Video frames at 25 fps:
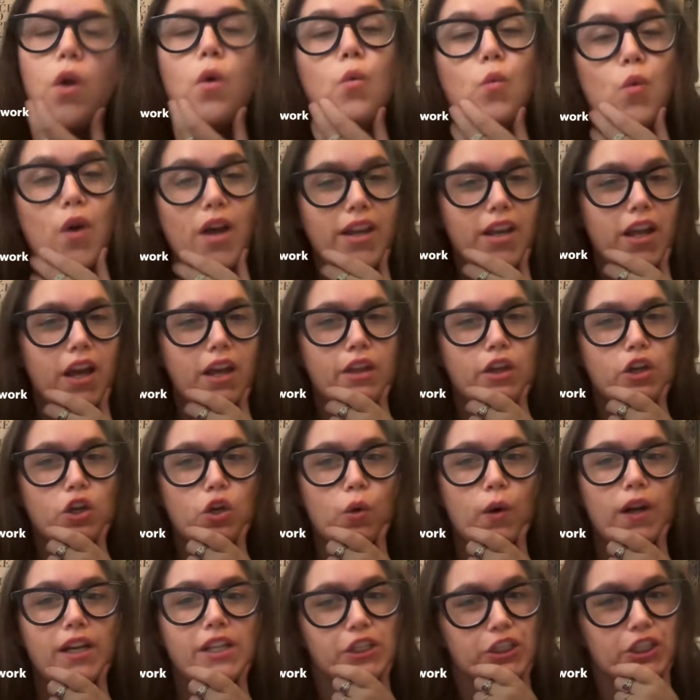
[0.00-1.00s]
One other
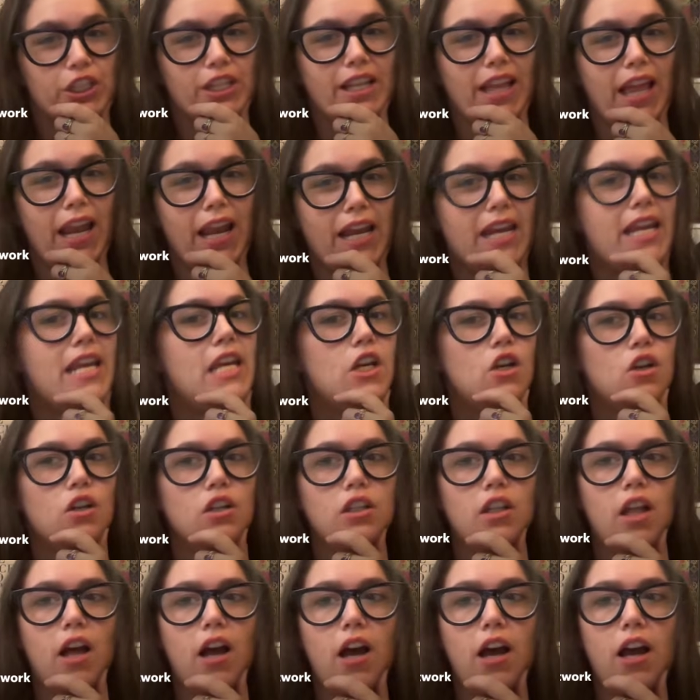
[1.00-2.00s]
question that I hear a
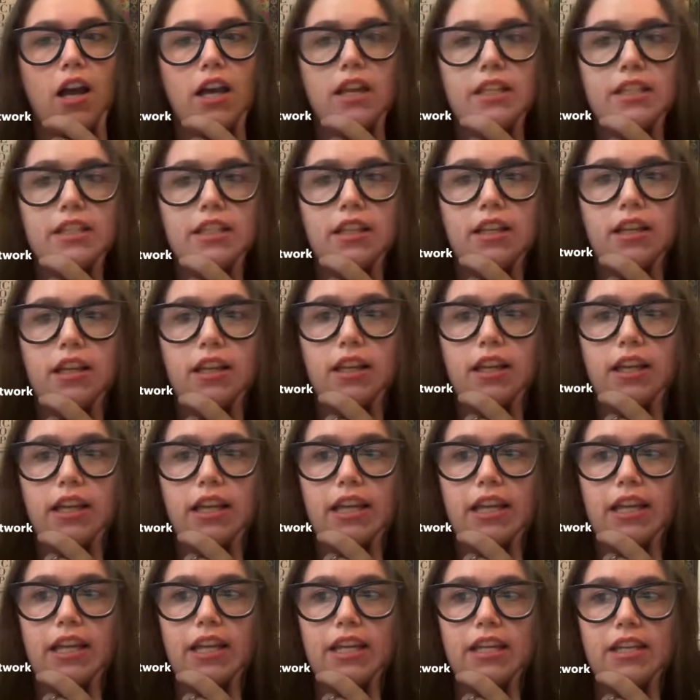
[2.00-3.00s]
lot
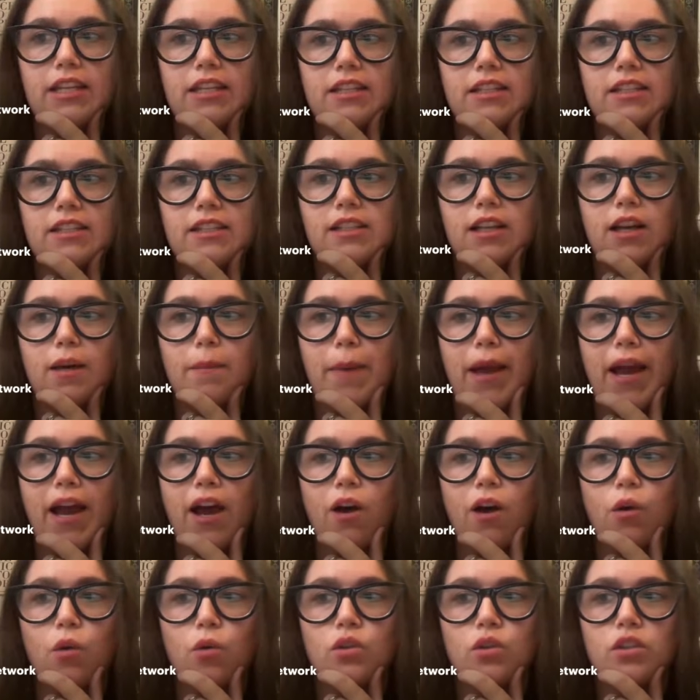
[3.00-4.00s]
is
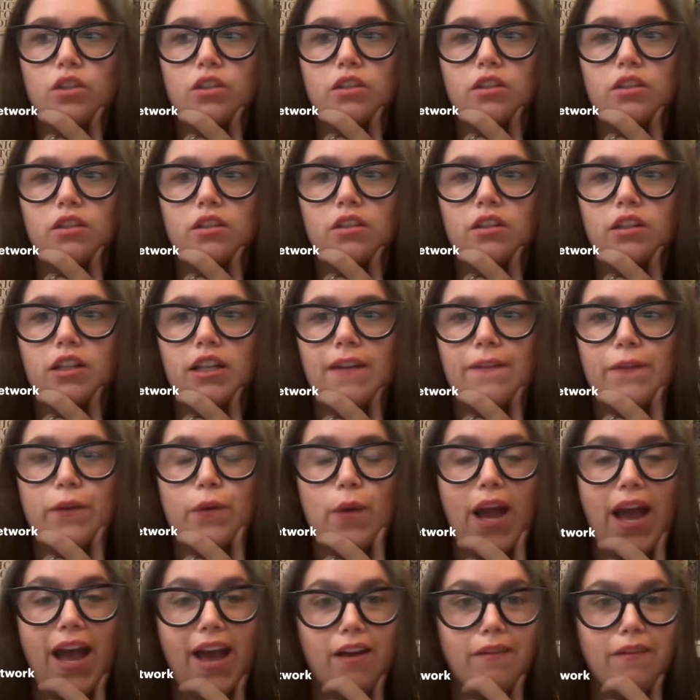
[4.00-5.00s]
about if
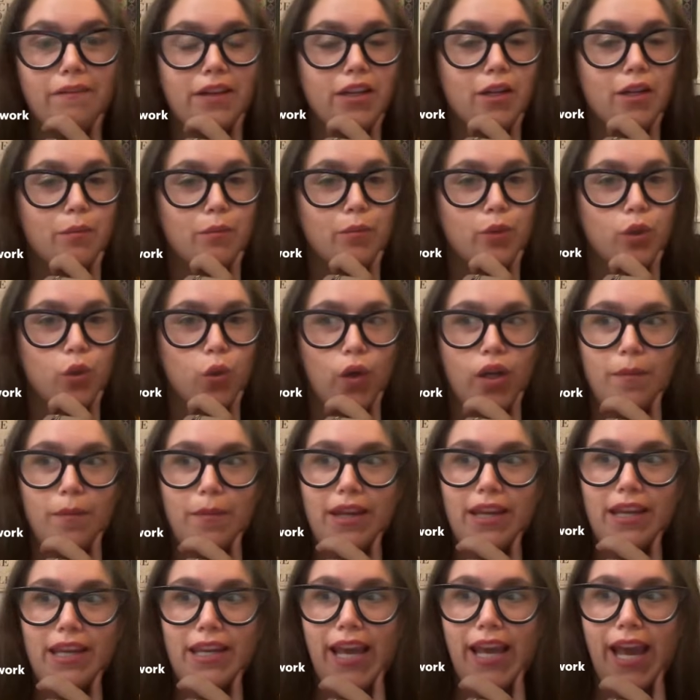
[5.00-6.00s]
you have an
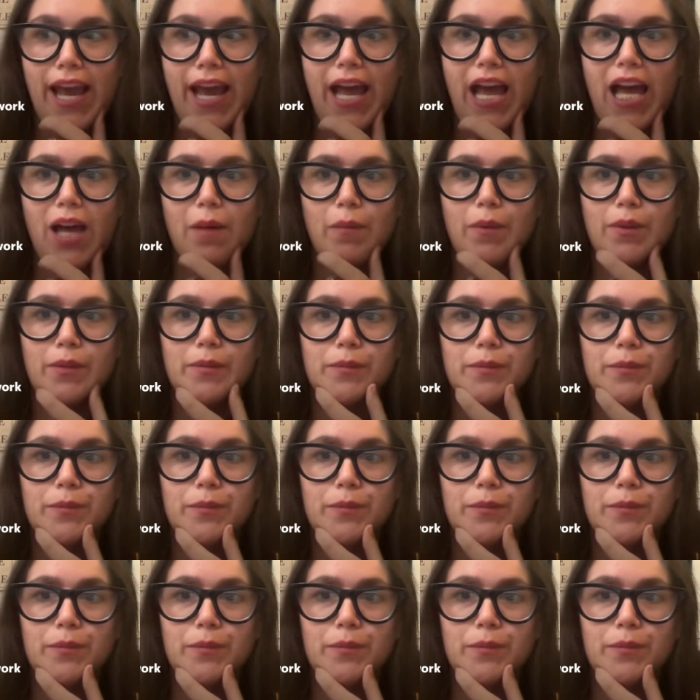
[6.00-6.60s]
employment gap.